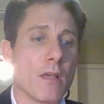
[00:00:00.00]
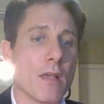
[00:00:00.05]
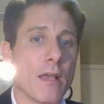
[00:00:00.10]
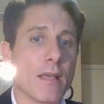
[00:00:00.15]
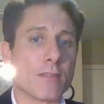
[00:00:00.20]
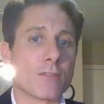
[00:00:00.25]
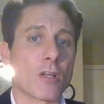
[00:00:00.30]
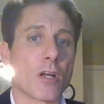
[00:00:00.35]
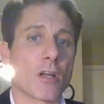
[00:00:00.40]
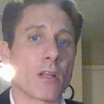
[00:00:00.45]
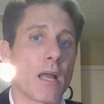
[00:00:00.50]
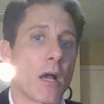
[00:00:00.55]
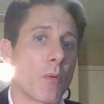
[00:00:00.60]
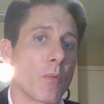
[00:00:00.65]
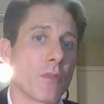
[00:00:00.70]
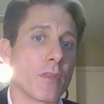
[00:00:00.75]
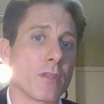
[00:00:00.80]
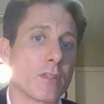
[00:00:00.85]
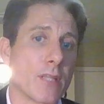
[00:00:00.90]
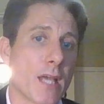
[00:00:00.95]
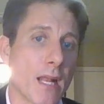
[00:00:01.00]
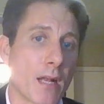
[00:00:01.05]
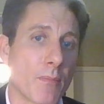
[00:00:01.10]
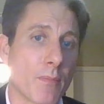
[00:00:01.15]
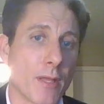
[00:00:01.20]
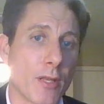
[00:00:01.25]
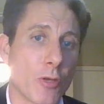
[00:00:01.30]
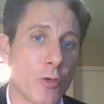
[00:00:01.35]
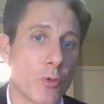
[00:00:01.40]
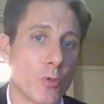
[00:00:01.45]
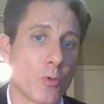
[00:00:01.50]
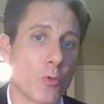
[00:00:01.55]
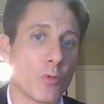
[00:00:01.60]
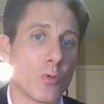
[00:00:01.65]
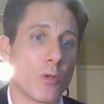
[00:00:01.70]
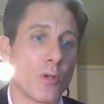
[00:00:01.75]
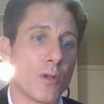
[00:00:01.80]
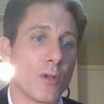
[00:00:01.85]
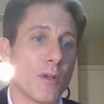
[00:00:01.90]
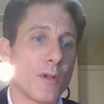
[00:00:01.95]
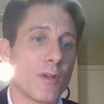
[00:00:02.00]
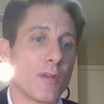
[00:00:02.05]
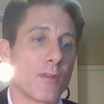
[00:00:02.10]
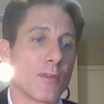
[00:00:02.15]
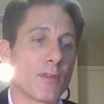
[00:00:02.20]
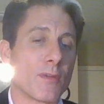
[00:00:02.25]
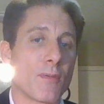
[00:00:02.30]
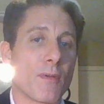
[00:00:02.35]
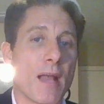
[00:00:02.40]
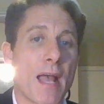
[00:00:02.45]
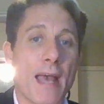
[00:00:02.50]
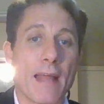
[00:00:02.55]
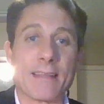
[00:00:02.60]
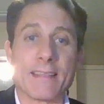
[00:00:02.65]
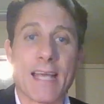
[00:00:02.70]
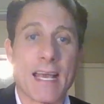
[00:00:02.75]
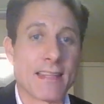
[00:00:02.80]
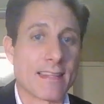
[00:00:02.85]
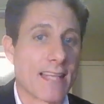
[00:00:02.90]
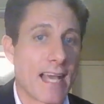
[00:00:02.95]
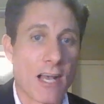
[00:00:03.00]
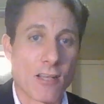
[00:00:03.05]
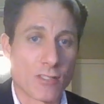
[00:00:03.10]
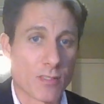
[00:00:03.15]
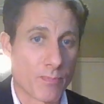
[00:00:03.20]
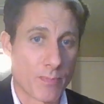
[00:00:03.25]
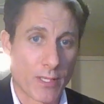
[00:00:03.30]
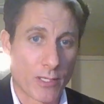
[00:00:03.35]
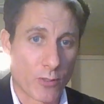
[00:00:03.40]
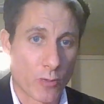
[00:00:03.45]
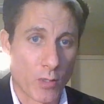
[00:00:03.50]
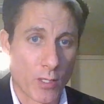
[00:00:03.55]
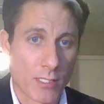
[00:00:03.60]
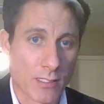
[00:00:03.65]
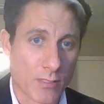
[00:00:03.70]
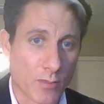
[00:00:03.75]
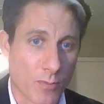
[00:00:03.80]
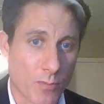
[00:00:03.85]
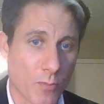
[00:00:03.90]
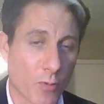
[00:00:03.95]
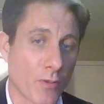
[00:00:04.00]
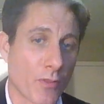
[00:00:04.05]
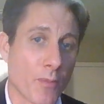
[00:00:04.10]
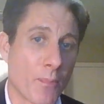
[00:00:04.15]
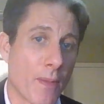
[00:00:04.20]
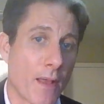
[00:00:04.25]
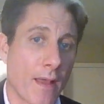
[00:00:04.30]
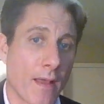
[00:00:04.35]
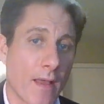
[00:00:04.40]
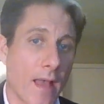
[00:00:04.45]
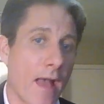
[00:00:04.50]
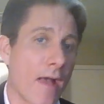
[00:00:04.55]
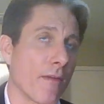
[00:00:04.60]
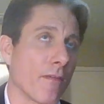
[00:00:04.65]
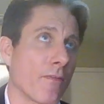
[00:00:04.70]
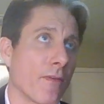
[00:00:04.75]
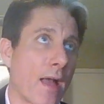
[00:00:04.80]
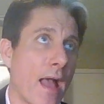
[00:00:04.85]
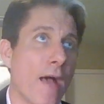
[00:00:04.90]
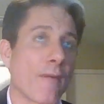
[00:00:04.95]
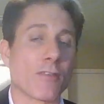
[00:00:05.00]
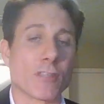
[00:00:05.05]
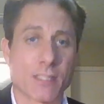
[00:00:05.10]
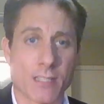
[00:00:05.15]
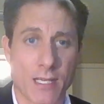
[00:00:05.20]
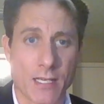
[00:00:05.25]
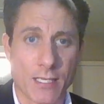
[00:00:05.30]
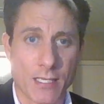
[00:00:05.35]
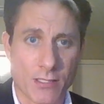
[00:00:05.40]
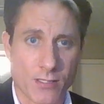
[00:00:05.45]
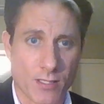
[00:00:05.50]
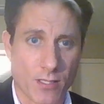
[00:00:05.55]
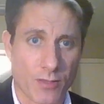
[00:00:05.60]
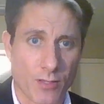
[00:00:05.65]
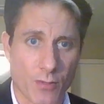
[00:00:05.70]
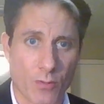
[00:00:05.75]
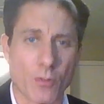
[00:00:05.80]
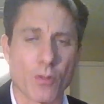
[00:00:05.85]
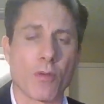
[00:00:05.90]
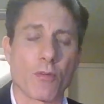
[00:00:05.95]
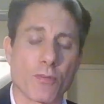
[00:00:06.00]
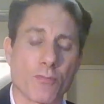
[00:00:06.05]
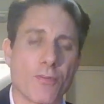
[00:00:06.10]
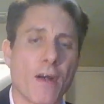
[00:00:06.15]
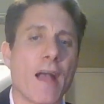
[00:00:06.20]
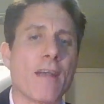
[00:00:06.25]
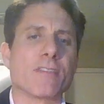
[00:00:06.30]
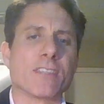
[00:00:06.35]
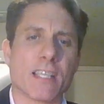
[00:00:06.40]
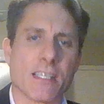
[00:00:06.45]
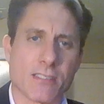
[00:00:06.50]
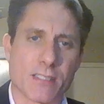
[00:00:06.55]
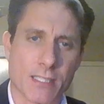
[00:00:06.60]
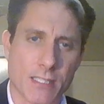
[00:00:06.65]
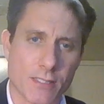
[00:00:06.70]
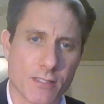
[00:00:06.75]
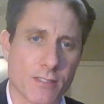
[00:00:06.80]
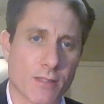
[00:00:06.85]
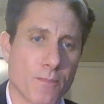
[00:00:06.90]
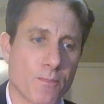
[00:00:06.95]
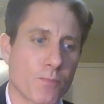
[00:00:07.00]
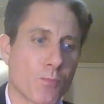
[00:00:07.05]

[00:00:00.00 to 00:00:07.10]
It started out with a gentleman who had 10,000 Bitcoins that were worth half a cent each. I think it was 5 cents each.